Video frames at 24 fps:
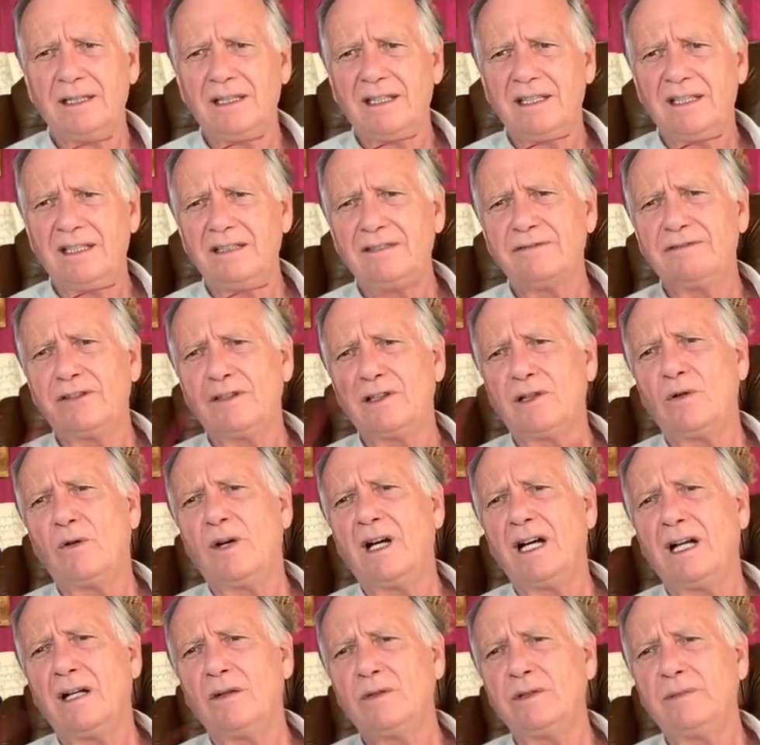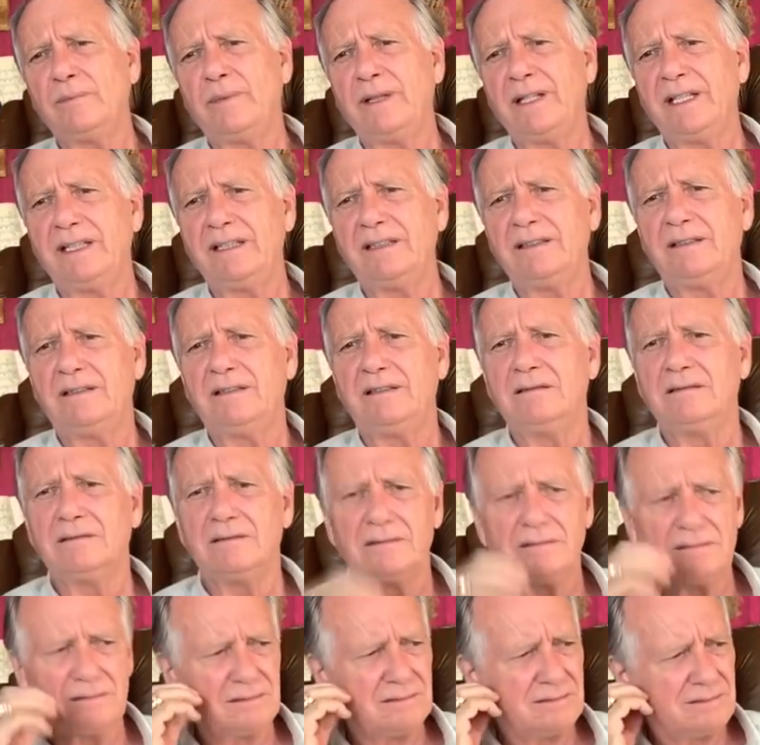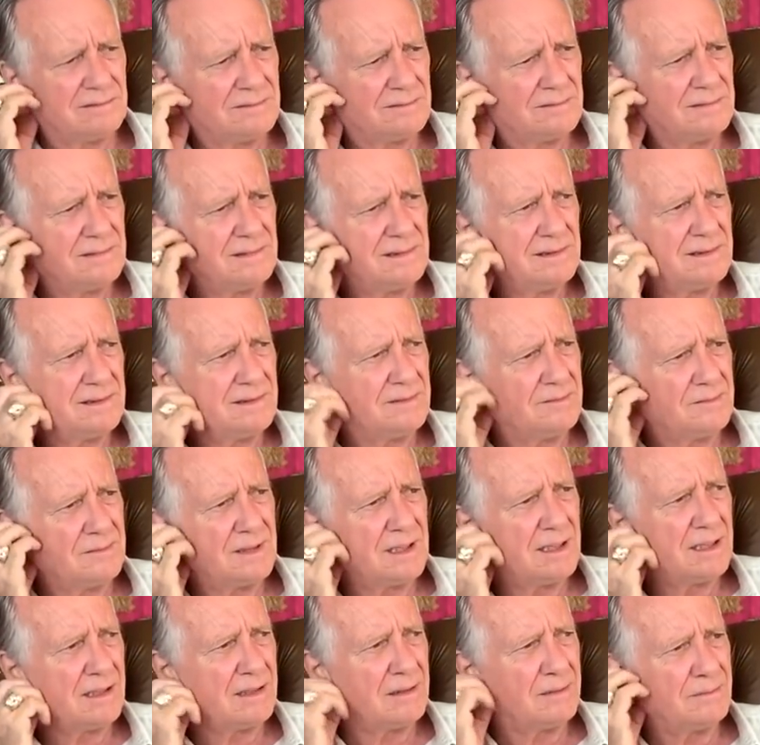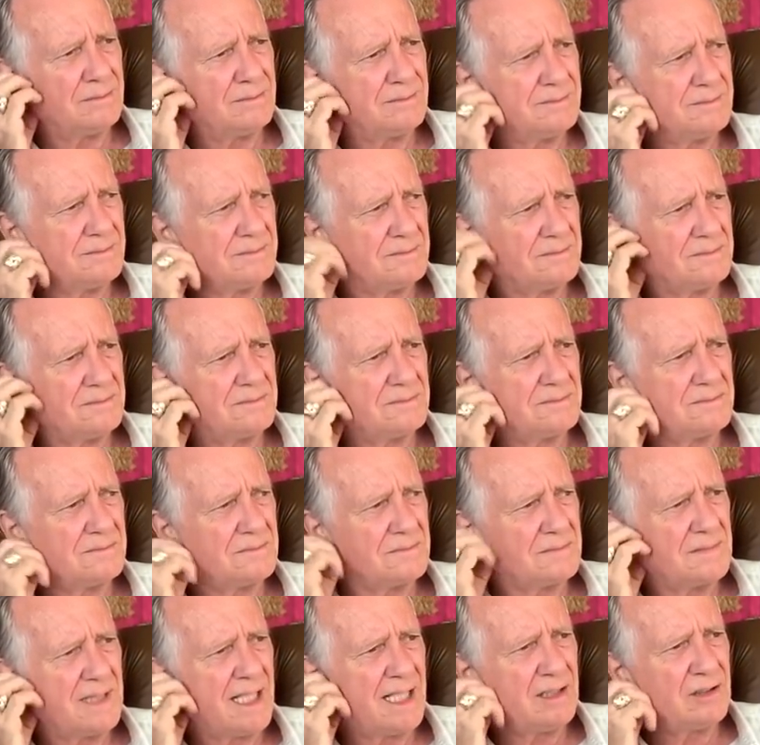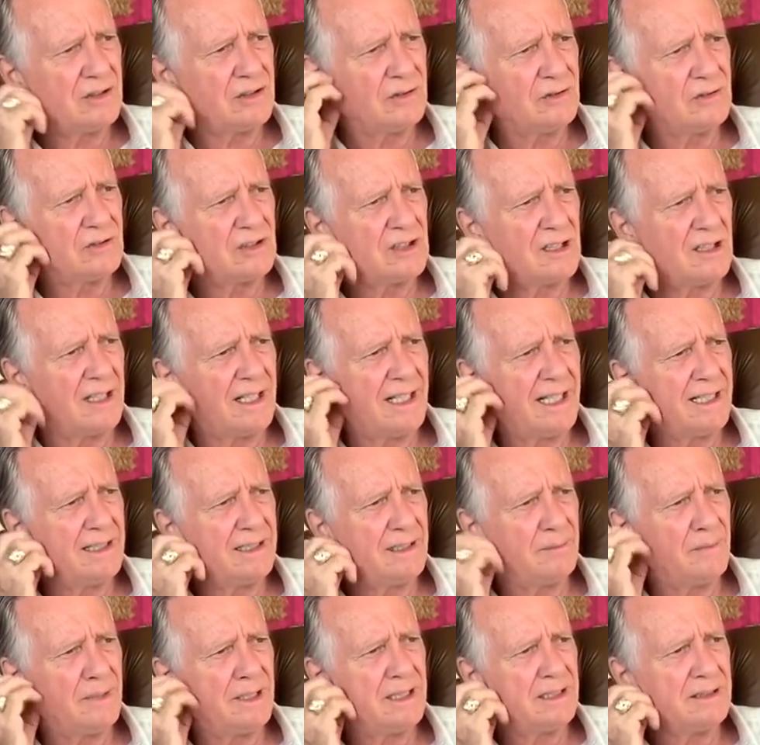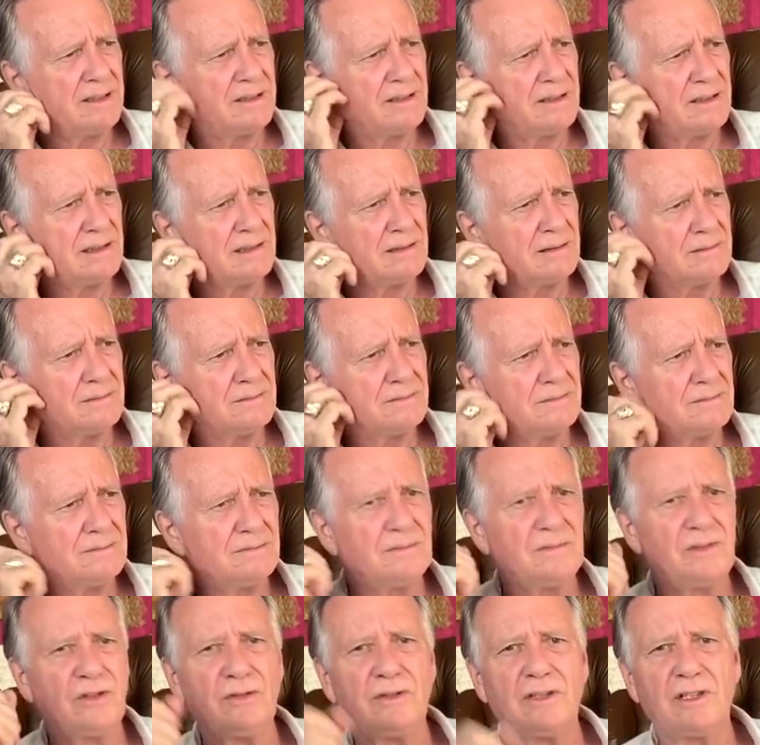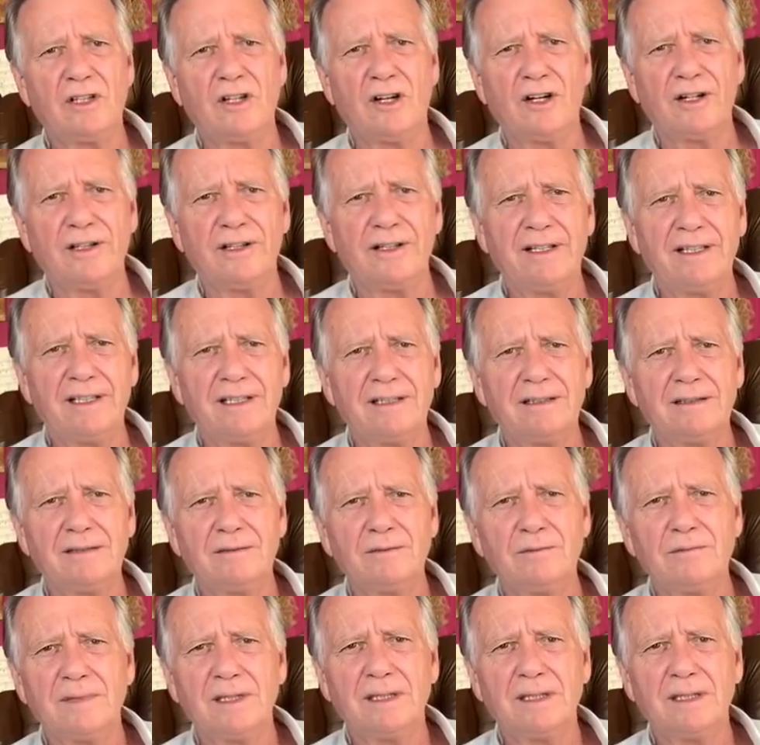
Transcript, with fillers: And then for a while, we paid um, Jesus, our handyman, to do the gardening and